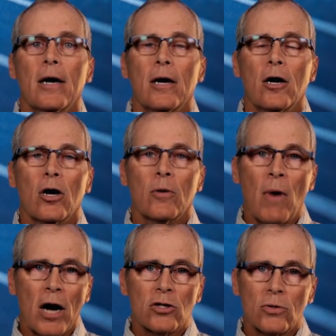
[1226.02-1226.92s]

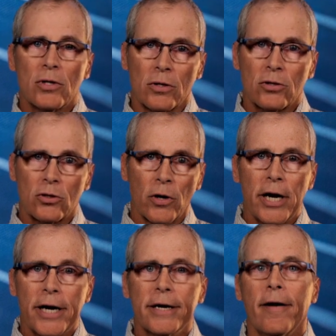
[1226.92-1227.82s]
modules in a
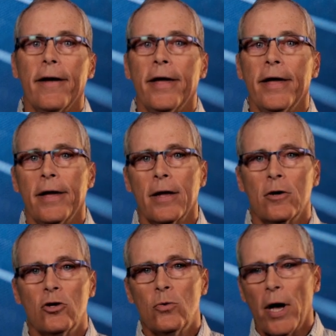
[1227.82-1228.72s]
string
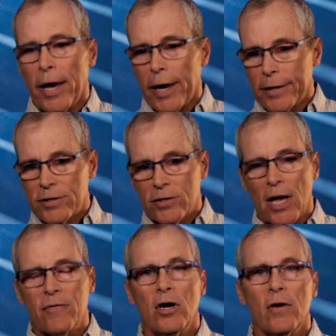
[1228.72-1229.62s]
and you had
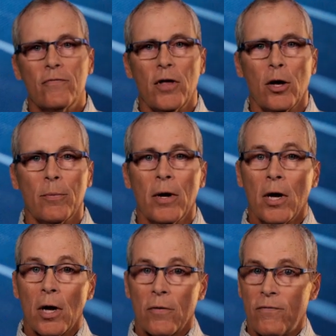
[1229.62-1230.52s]
7 of them
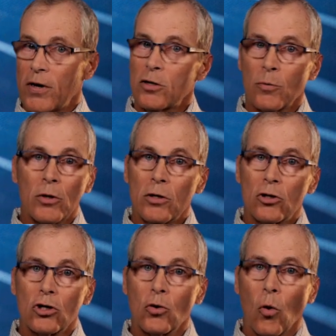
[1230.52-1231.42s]
visibly
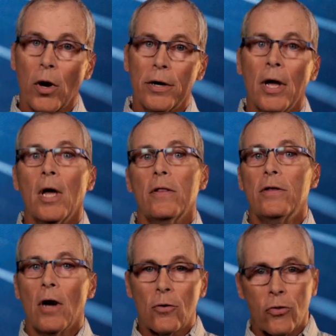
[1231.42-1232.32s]
destroyed,
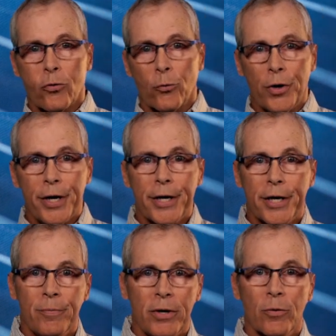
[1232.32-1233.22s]
the other 3
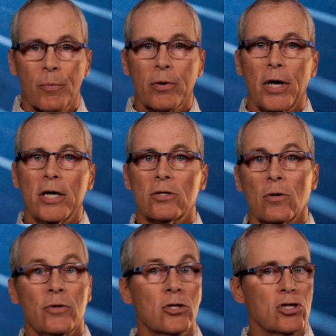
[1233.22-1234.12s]
can be
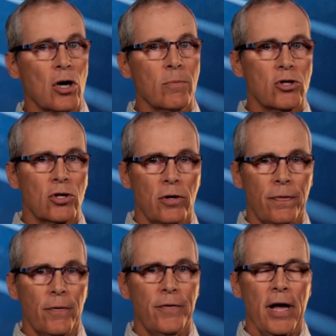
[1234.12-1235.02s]
replaced on the assumption
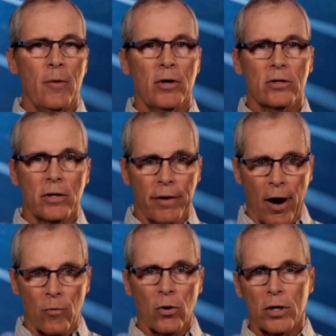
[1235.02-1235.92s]
that they're damaged. They're
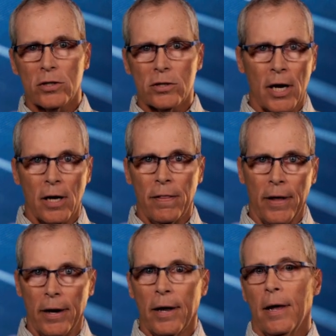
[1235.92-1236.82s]
not really
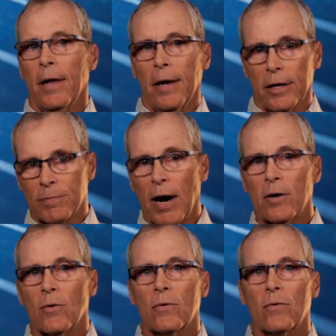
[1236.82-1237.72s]
saying that it's
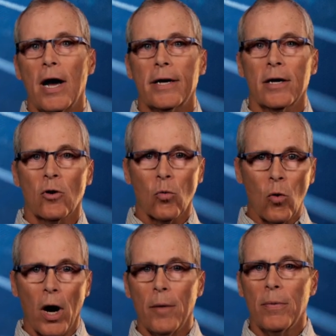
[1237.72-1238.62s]
microcracking or
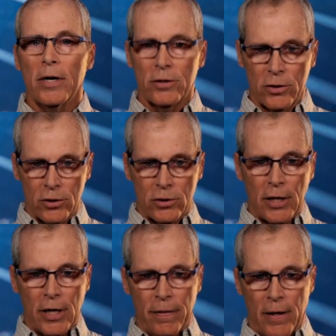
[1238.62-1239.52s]
what, but they're just
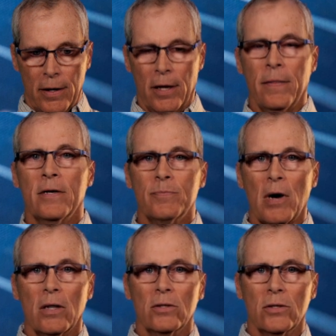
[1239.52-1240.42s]
saying that in this
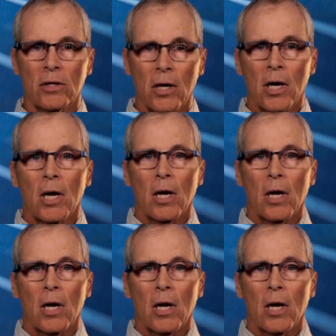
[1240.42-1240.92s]
policy,